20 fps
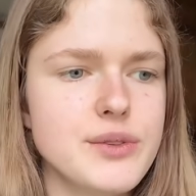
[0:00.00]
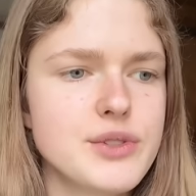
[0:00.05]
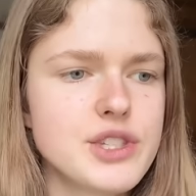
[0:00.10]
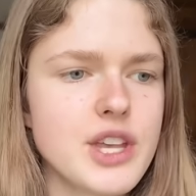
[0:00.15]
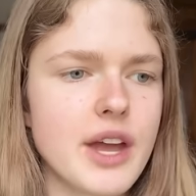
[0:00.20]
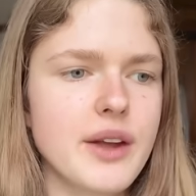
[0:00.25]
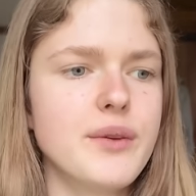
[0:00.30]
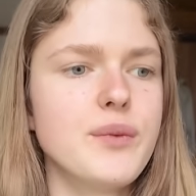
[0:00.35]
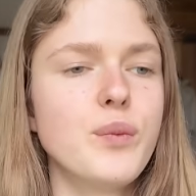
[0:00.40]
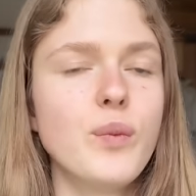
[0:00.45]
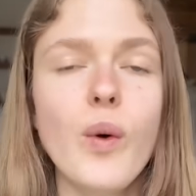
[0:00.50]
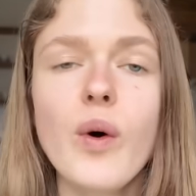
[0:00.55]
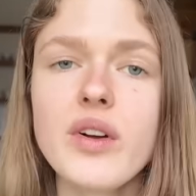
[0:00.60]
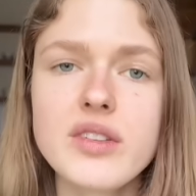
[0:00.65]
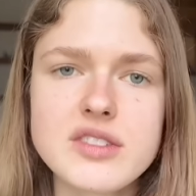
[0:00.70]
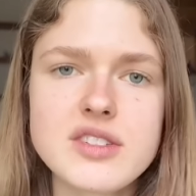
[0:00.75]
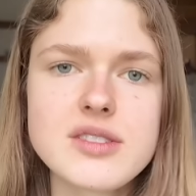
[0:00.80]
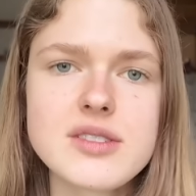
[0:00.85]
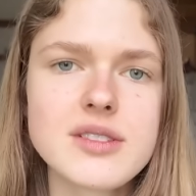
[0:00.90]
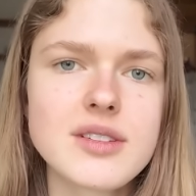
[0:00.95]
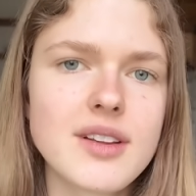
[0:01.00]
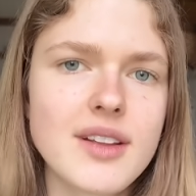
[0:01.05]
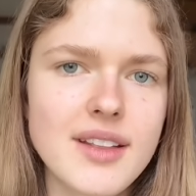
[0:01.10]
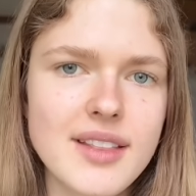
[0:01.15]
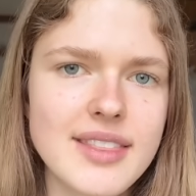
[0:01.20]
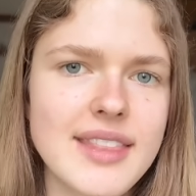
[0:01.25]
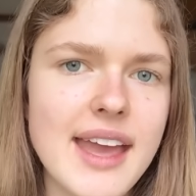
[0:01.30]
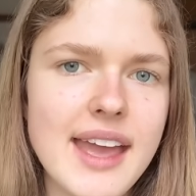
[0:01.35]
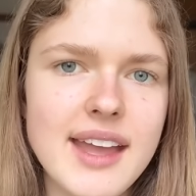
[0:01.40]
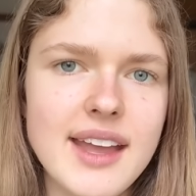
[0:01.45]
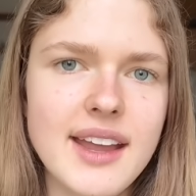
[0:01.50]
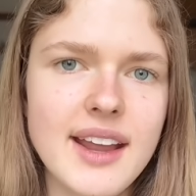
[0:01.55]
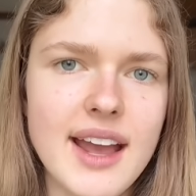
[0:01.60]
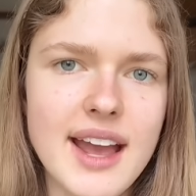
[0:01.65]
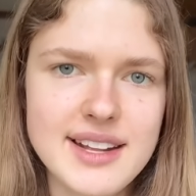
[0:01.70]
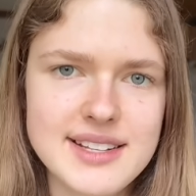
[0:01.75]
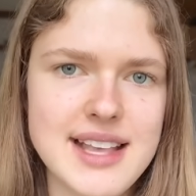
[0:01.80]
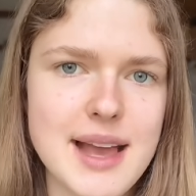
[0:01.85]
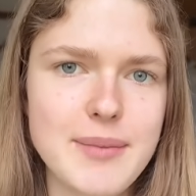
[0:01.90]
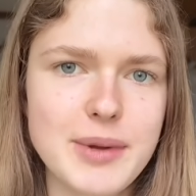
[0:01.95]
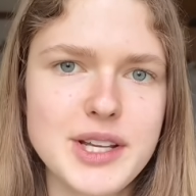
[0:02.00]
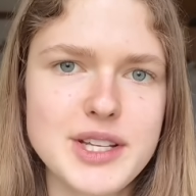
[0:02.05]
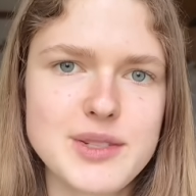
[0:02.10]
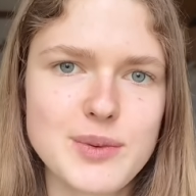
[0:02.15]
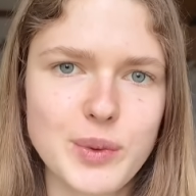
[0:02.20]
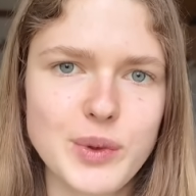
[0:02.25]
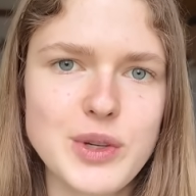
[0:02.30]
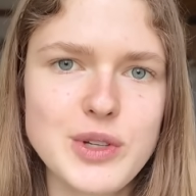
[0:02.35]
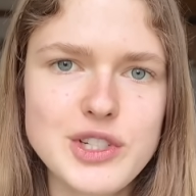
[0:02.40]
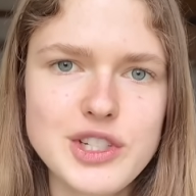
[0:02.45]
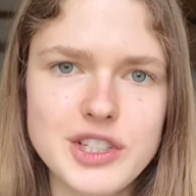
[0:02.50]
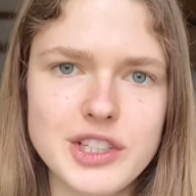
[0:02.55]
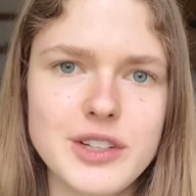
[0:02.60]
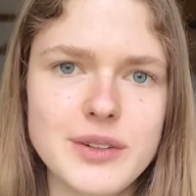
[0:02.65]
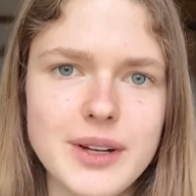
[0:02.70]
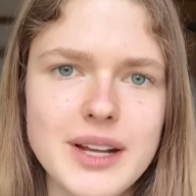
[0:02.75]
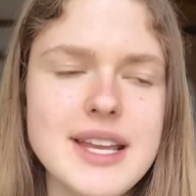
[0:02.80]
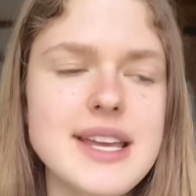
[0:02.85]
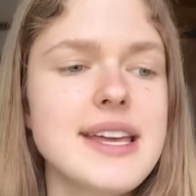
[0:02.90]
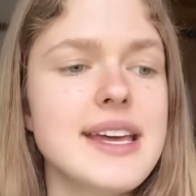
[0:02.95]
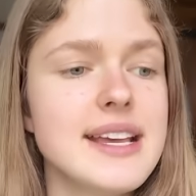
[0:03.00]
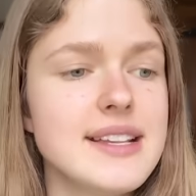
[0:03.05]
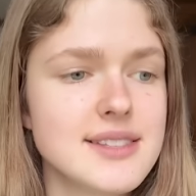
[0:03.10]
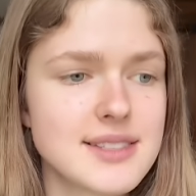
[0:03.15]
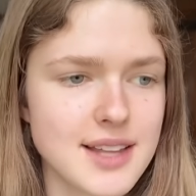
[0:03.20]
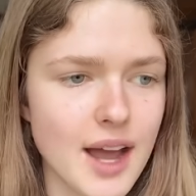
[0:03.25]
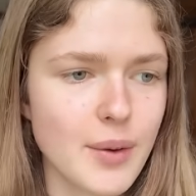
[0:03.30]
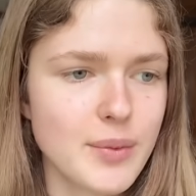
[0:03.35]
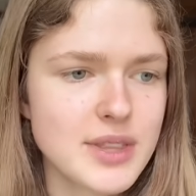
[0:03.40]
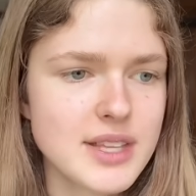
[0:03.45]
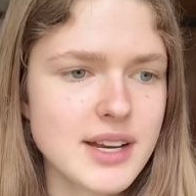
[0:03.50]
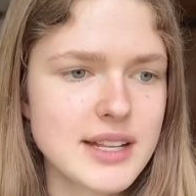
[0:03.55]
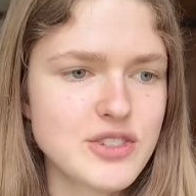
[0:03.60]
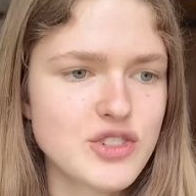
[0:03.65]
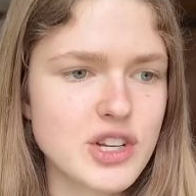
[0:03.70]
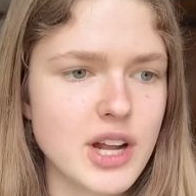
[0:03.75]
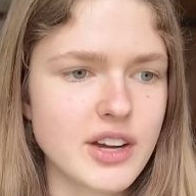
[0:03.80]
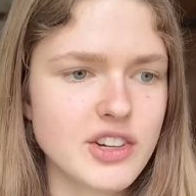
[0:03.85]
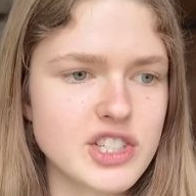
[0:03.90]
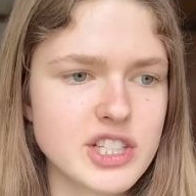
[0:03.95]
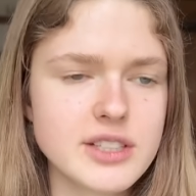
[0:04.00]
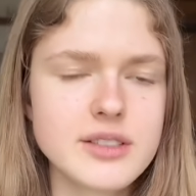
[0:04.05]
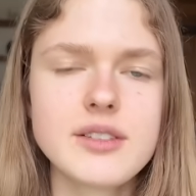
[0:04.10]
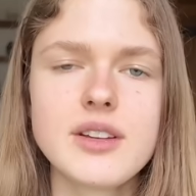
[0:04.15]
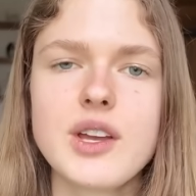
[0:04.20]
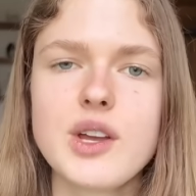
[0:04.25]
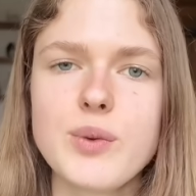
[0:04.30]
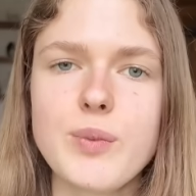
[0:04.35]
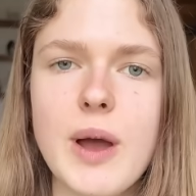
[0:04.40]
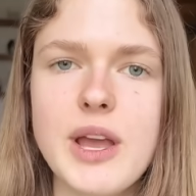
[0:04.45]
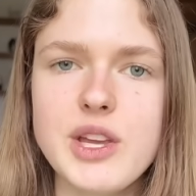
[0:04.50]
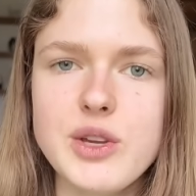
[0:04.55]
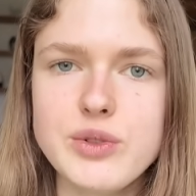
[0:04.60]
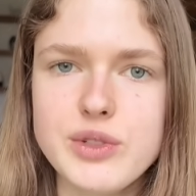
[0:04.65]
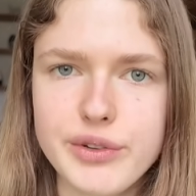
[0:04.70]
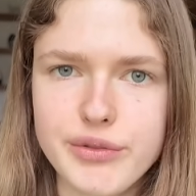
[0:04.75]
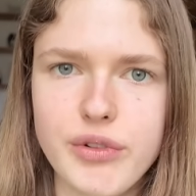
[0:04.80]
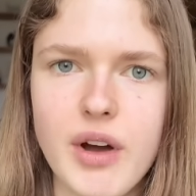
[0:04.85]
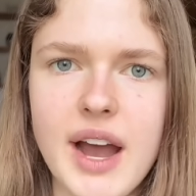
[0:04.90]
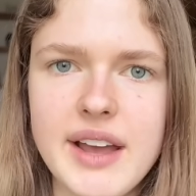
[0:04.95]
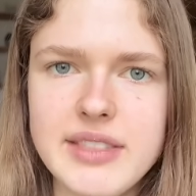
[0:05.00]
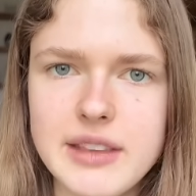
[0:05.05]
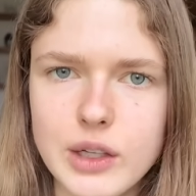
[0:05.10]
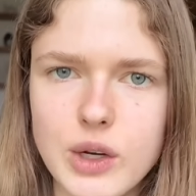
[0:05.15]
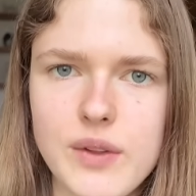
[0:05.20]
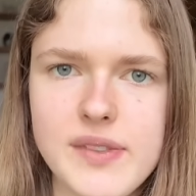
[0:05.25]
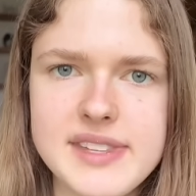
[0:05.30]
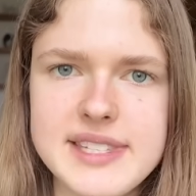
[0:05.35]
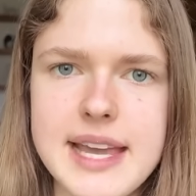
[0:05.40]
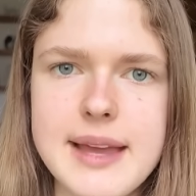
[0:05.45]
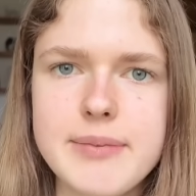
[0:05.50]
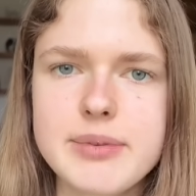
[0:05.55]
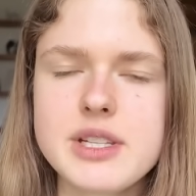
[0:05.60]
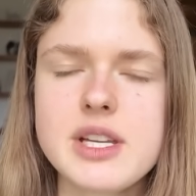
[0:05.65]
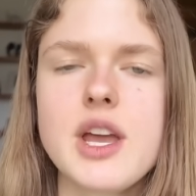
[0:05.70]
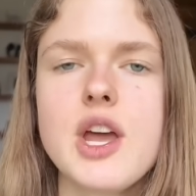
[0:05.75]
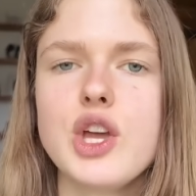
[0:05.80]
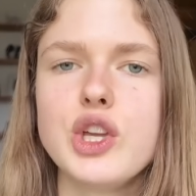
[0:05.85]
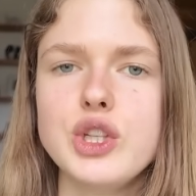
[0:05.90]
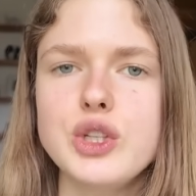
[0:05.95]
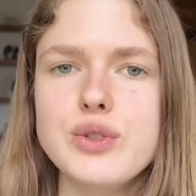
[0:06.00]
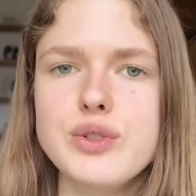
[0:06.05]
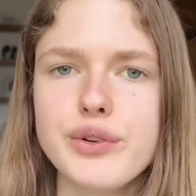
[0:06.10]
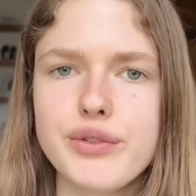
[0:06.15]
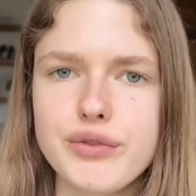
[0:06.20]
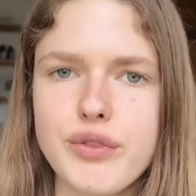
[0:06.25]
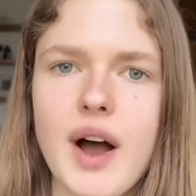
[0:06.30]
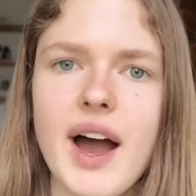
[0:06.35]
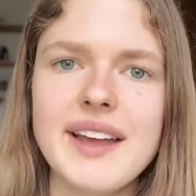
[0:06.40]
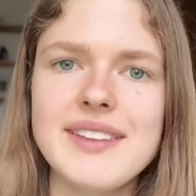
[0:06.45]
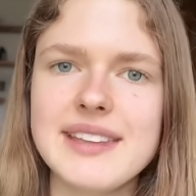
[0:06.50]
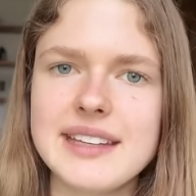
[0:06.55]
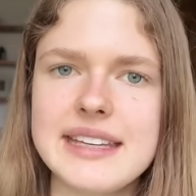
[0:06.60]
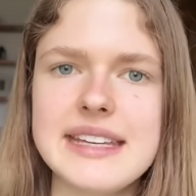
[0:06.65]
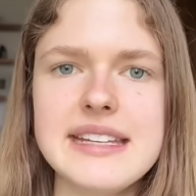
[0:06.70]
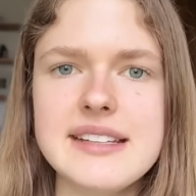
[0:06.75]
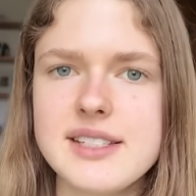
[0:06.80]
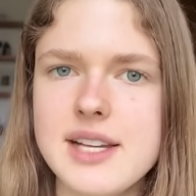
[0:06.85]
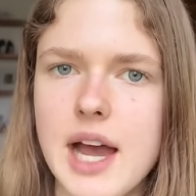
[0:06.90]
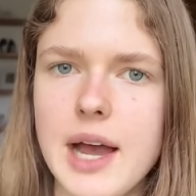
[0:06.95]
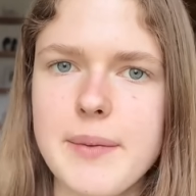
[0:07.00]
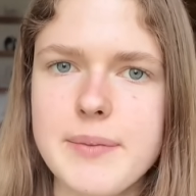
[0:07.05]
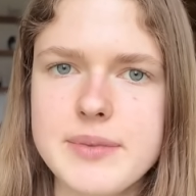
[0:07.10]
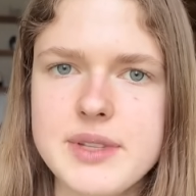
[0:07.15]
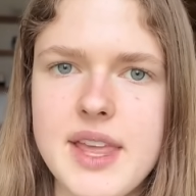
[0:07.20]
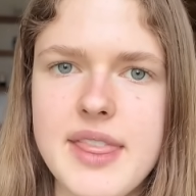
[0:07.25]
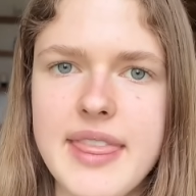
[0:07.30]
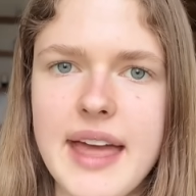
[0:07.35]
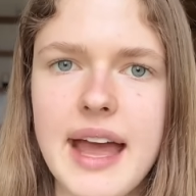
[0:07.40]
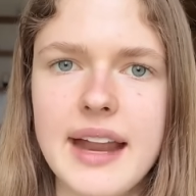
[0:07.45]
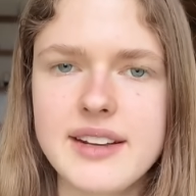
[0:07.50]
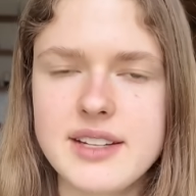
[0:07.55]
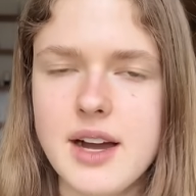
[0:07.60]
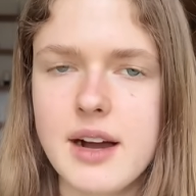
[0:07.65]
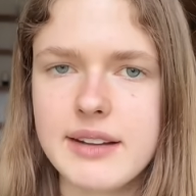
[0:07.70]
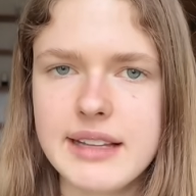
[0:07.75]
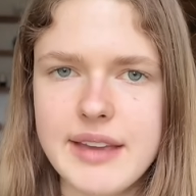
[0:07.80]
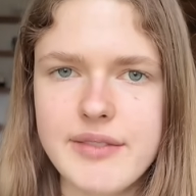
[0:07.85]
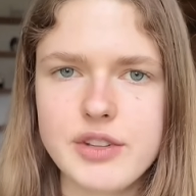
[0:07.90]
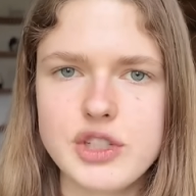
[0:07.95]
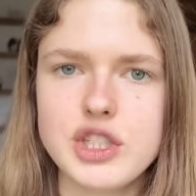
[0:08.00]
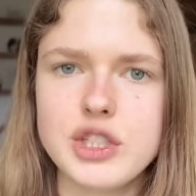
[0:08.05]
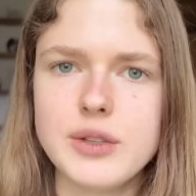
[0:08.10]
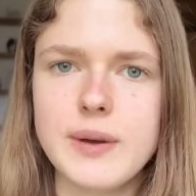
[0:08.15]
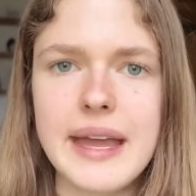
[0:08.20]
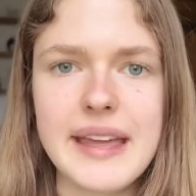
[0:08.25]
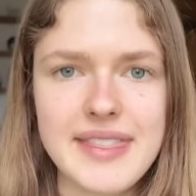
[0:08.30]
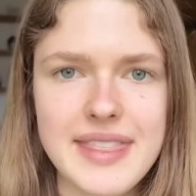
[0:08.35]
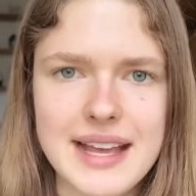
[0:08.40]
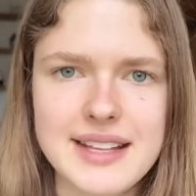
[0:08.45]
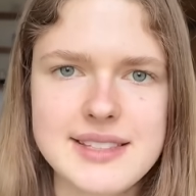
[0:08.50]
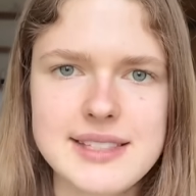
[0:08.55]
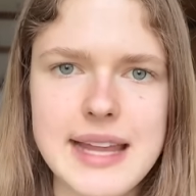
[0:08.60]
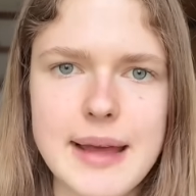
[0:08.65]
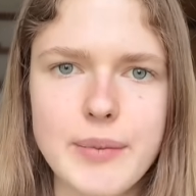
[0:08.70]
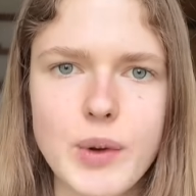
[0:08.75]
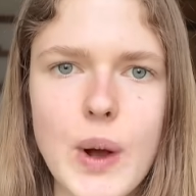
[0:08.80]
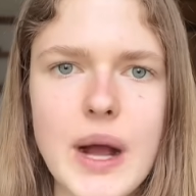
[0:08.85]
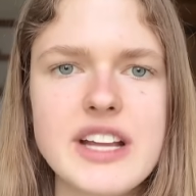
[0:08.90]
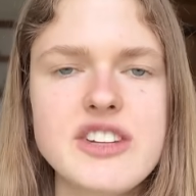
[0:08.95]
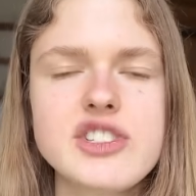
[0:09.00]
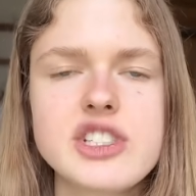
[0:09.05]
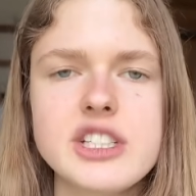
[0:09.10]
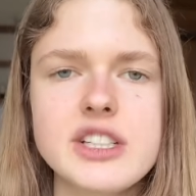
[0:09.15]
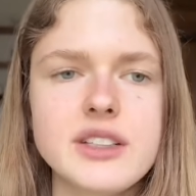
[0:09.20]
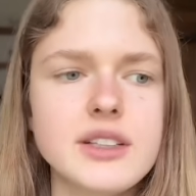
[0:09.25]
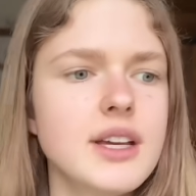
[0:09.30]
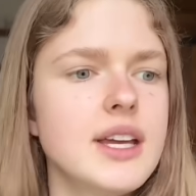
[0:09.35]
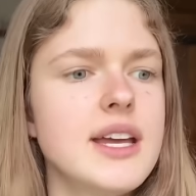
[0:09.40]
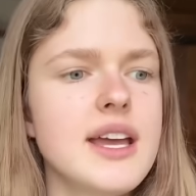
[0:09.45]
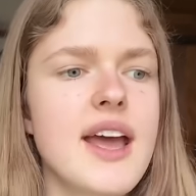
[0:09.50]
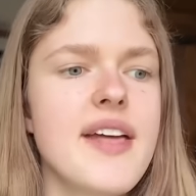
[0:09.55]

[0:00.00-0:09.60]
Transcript: So what the examiners want you to do is start with an introduction where you define the concept, you define the key terms that are given to you in that STEM question.